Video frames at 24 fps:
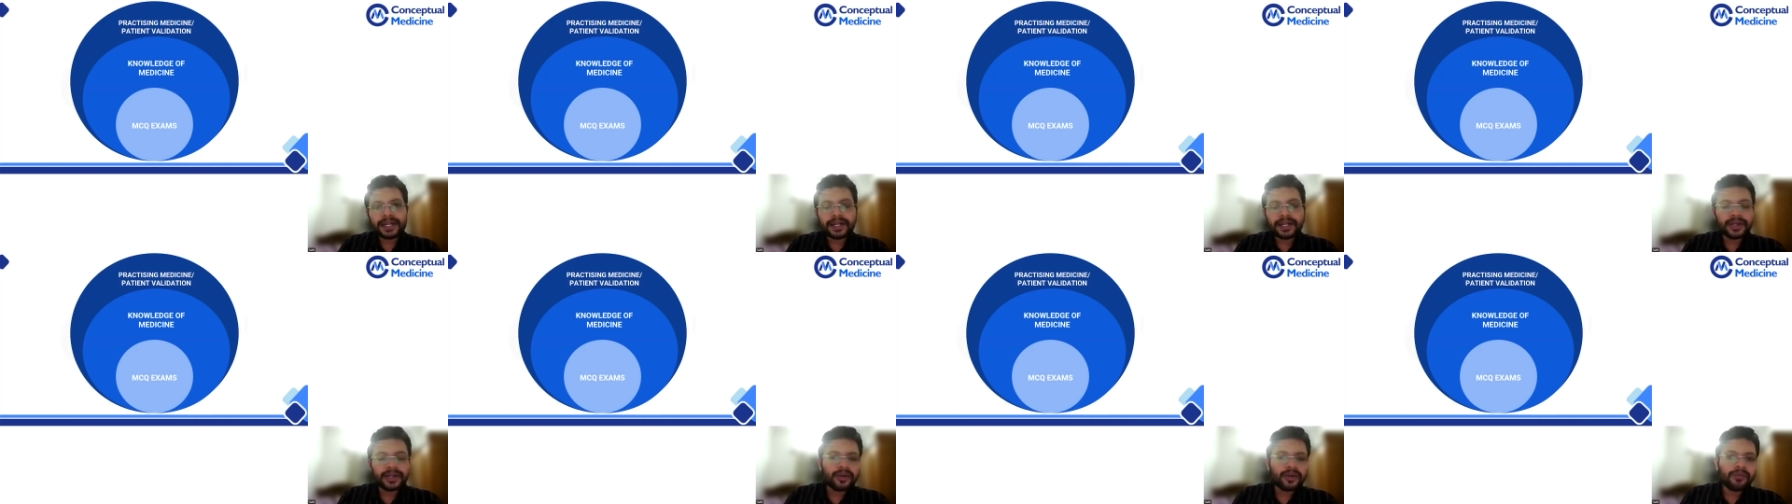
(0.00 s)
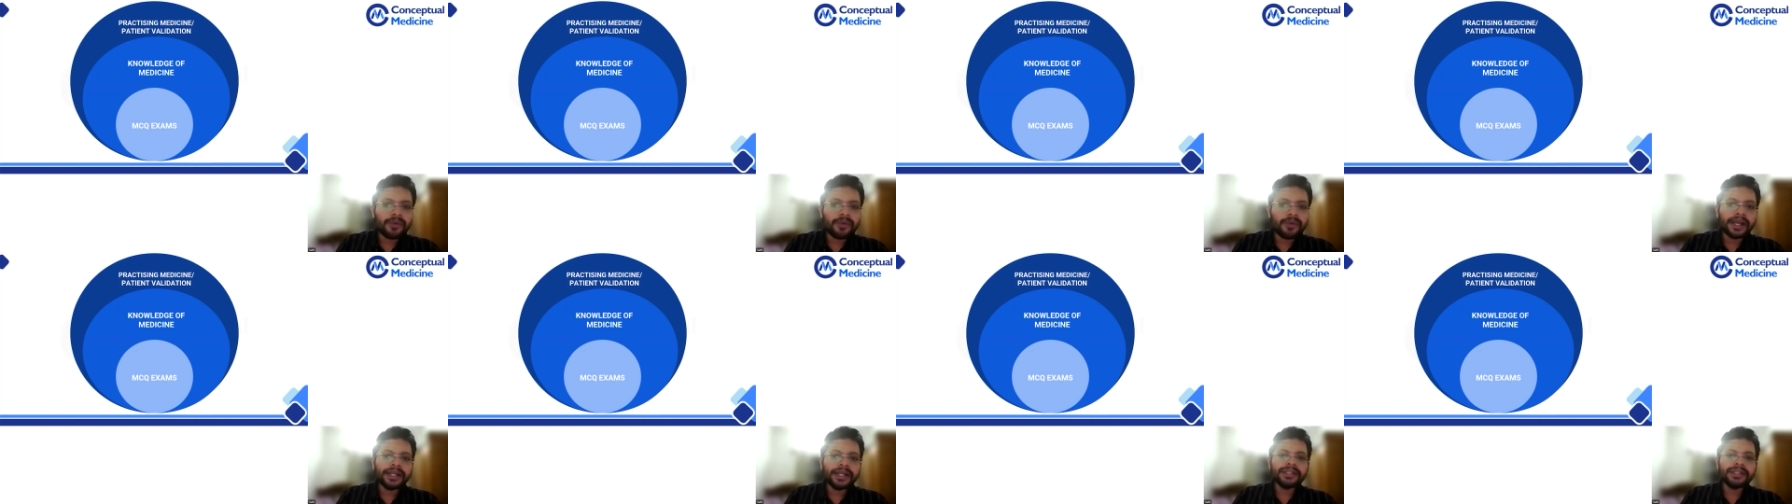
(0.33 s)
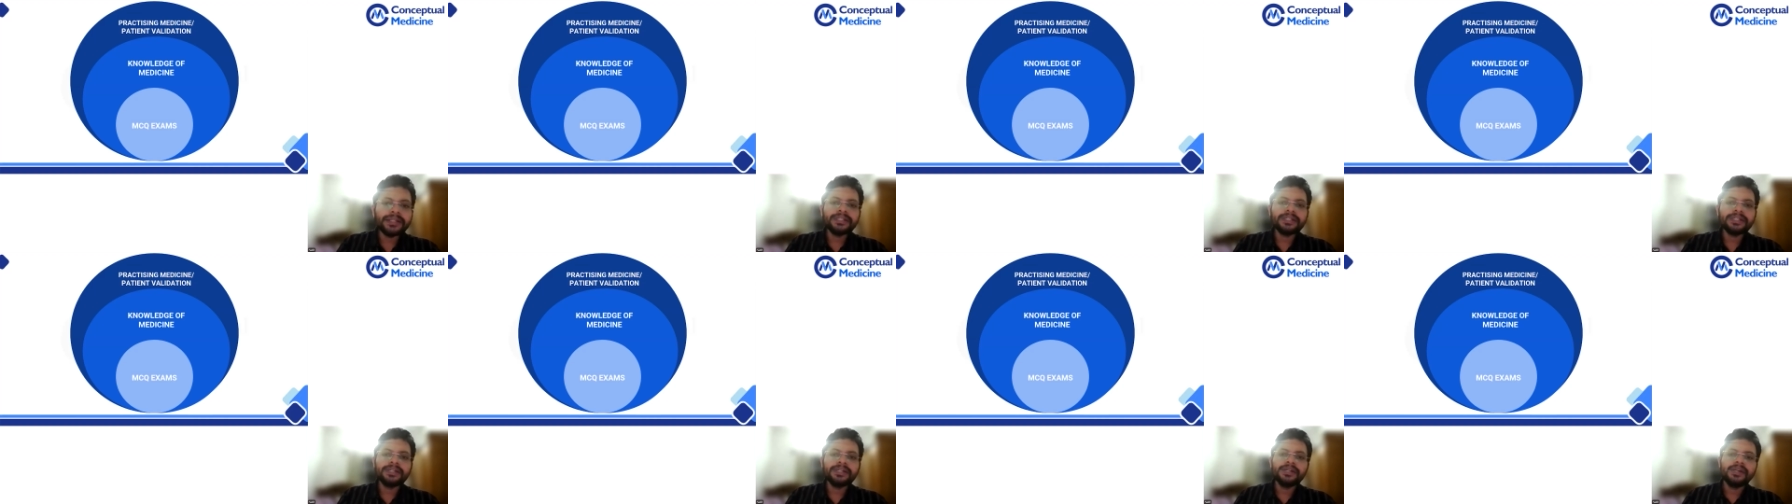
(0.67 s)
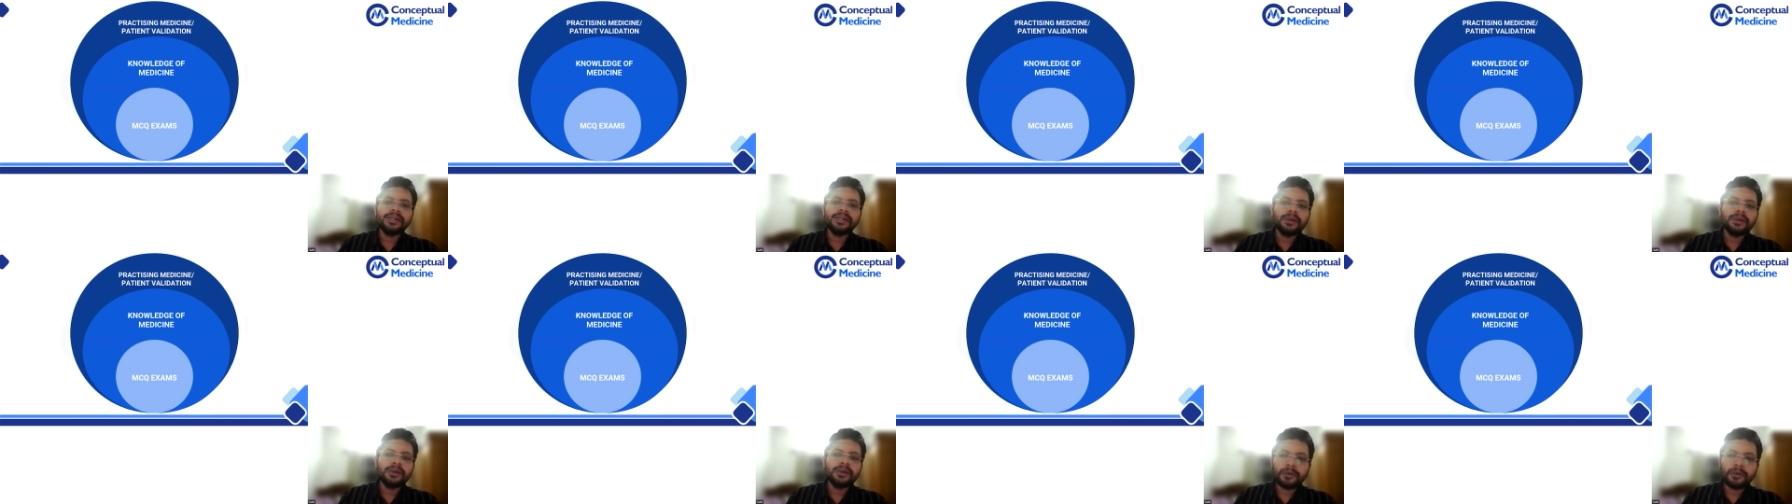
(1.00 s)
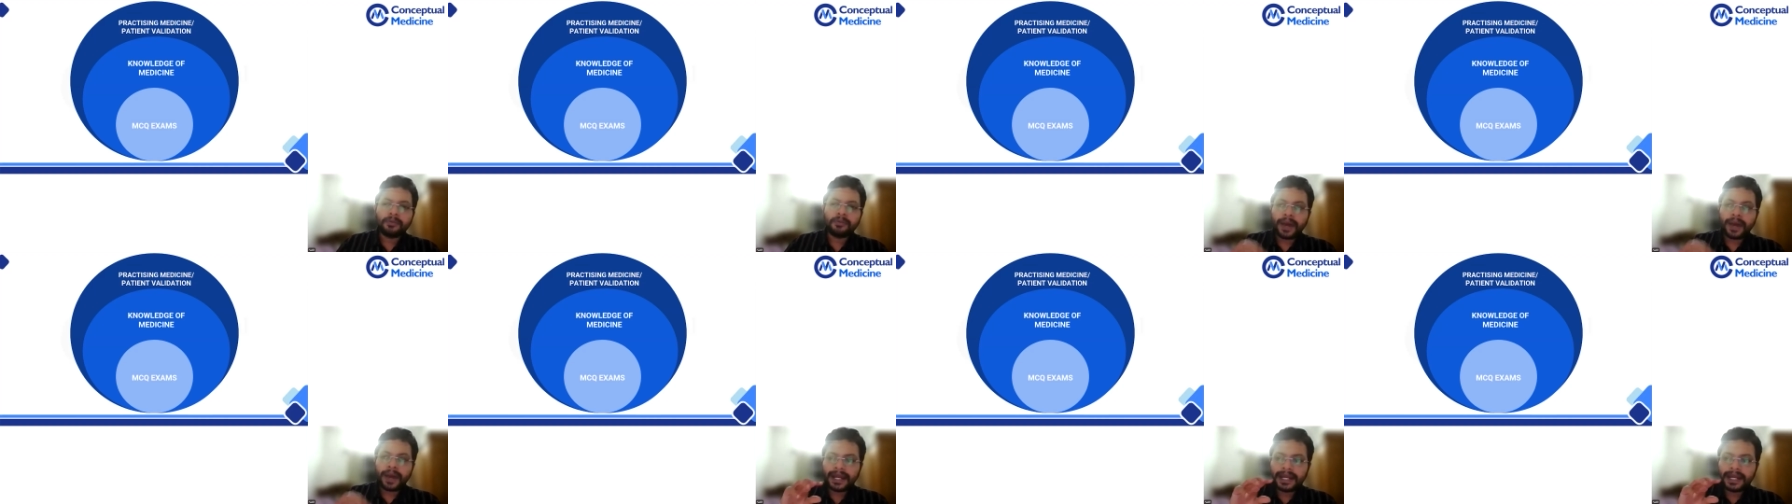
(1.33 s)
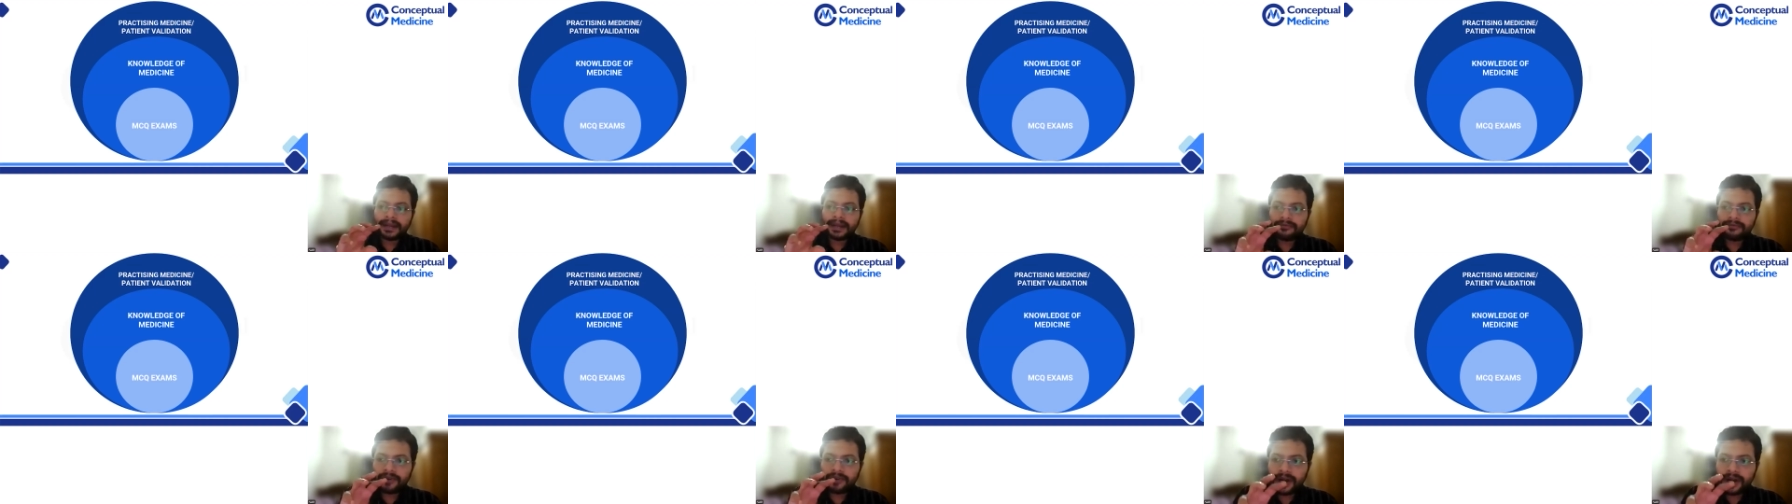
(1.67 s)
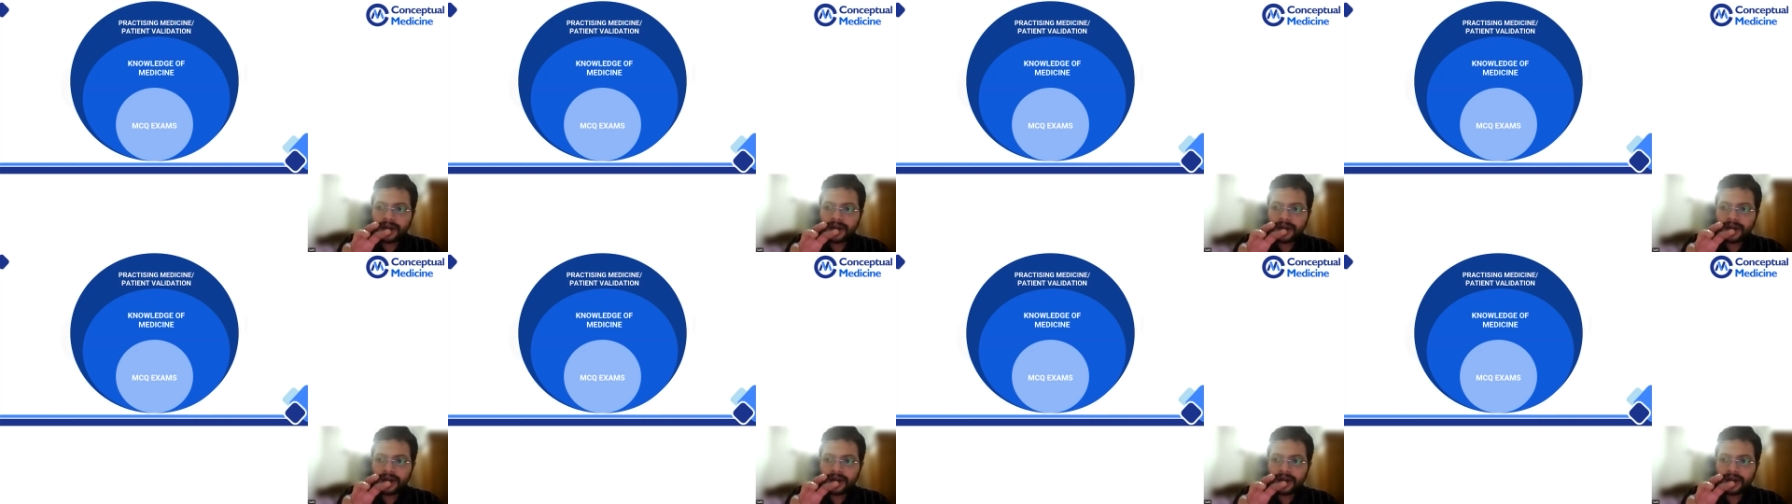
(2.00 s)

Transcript: in your mind. Preparing for